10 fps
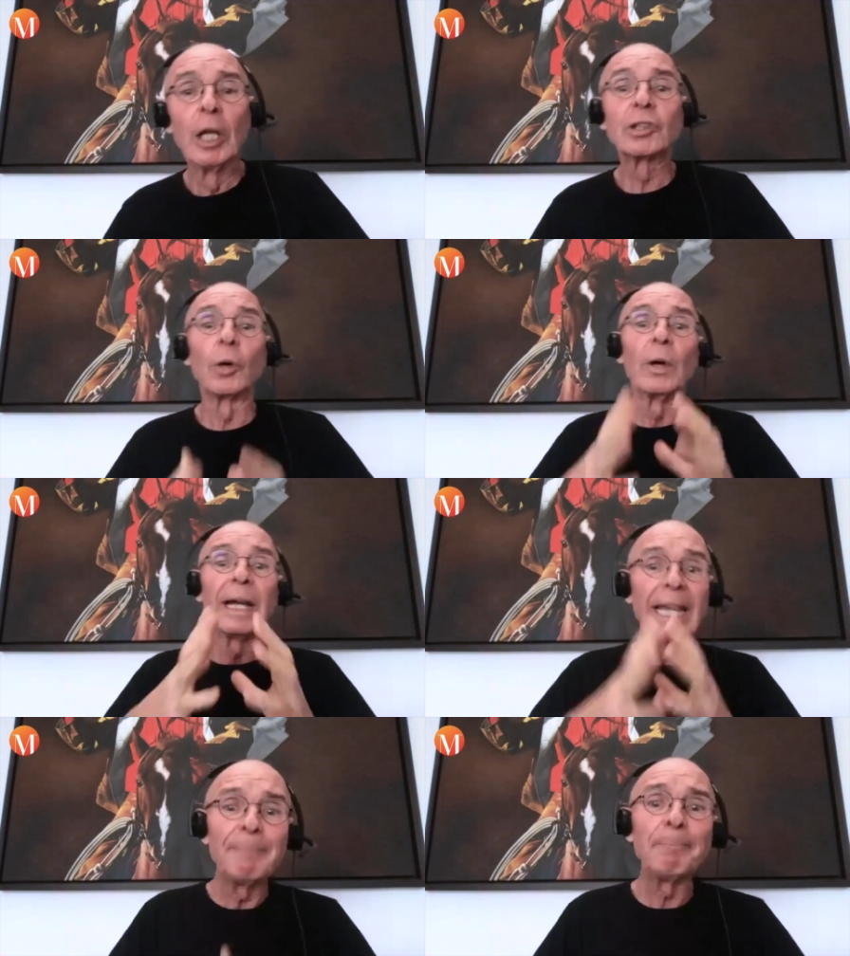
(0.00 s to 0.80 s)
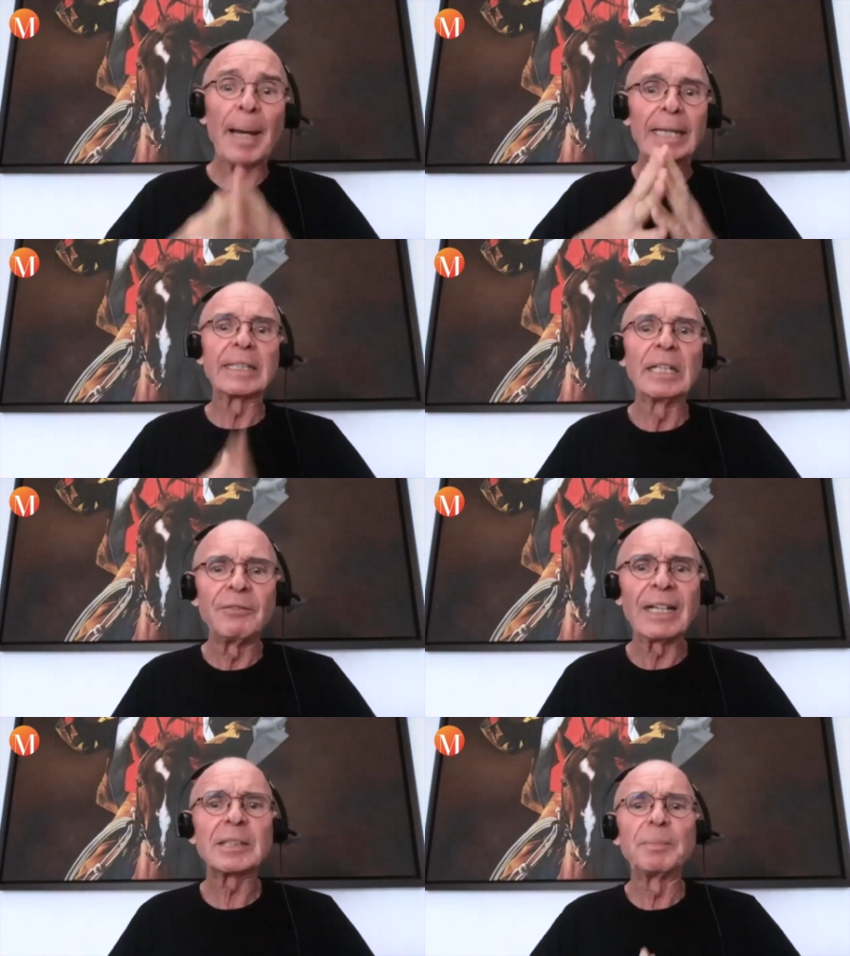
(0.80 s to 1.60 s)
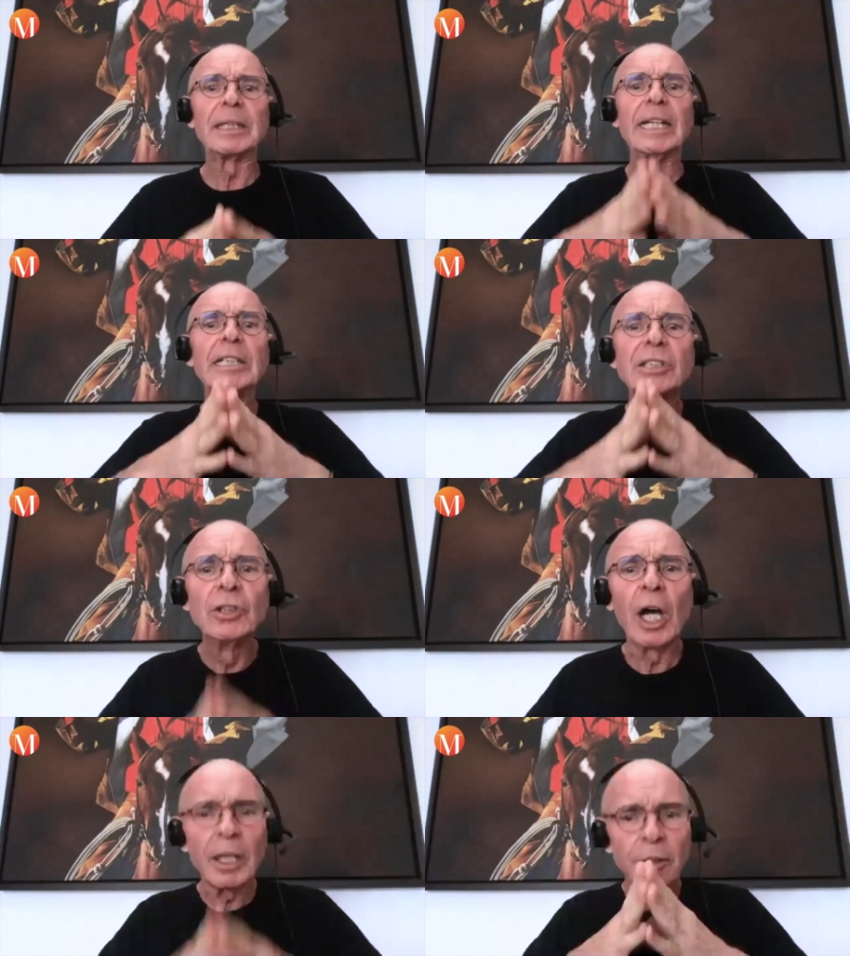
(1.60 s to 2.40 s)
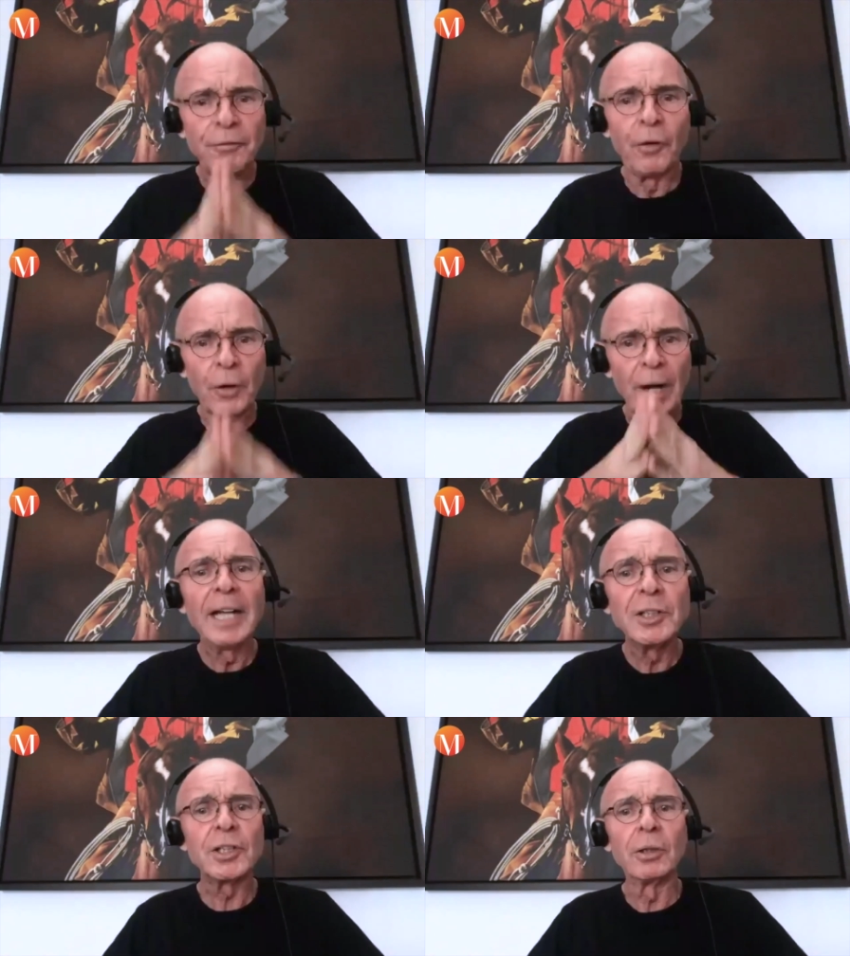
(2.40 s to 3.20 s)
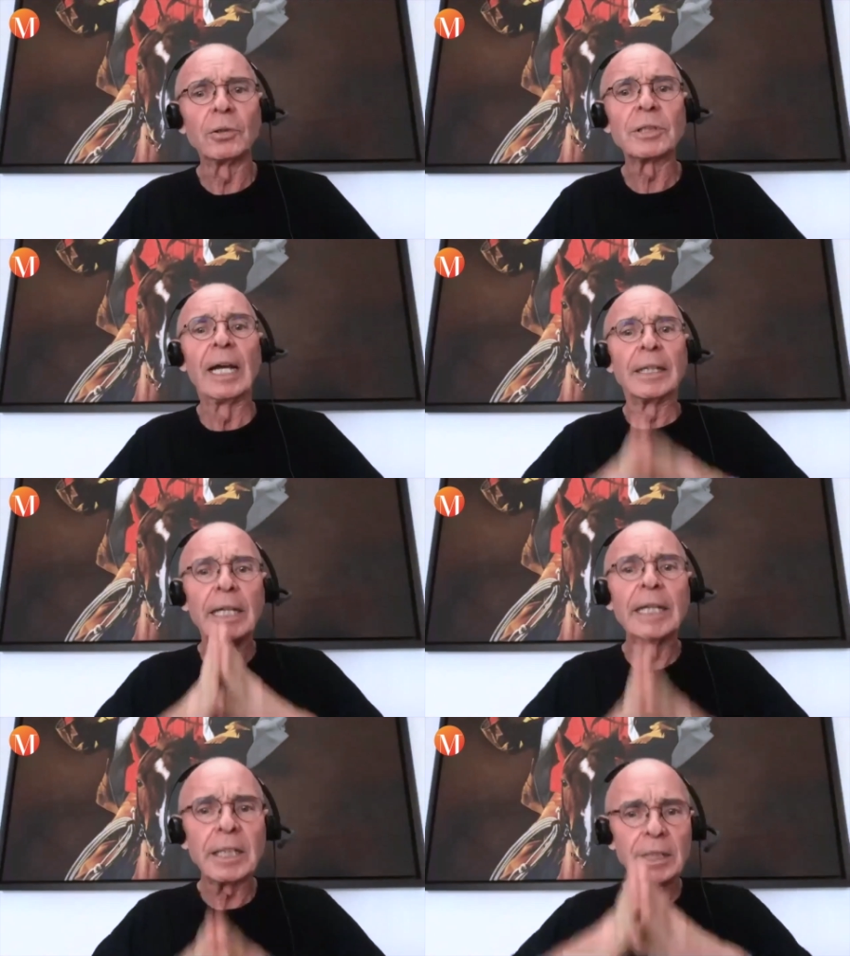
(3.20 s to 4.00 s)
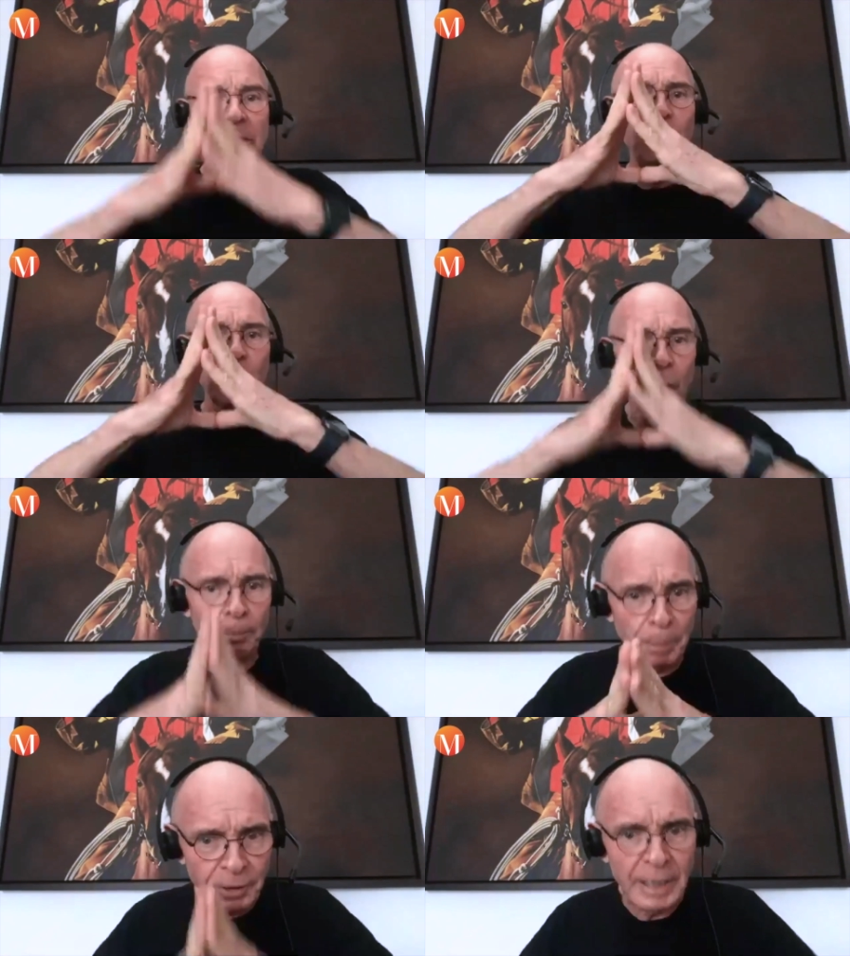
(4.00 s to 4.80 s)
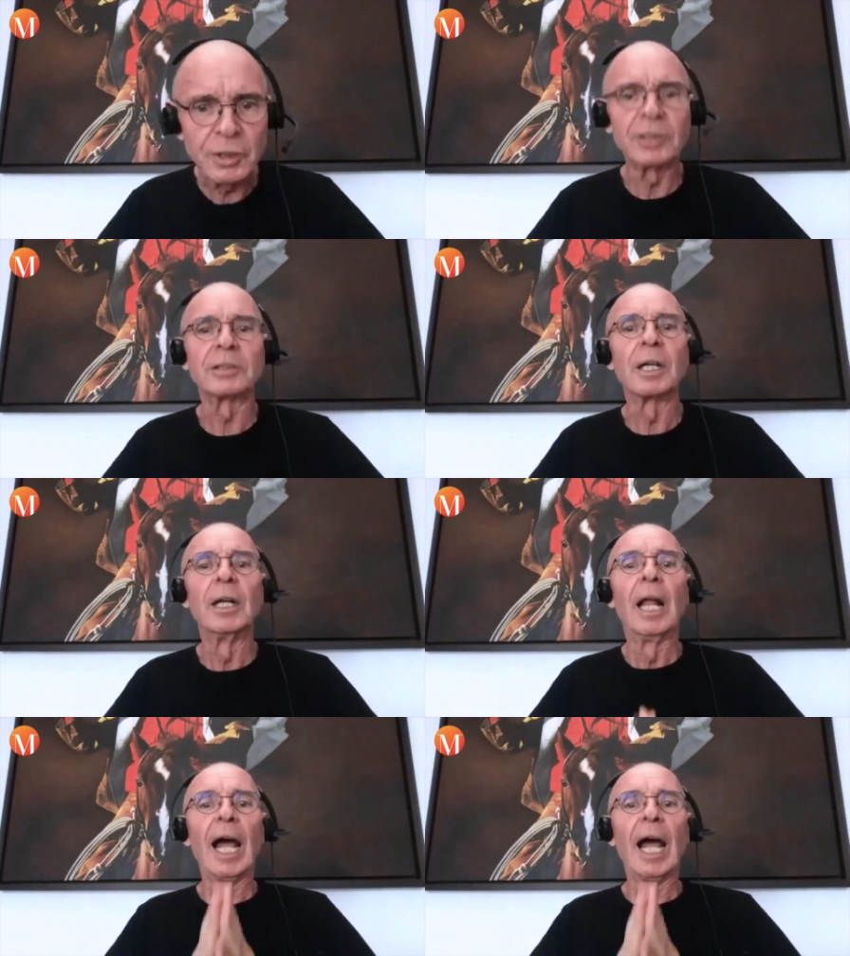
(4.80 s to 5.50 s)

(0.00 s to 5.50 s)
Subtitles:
So impact investment is not for NGOs. This is for corporations.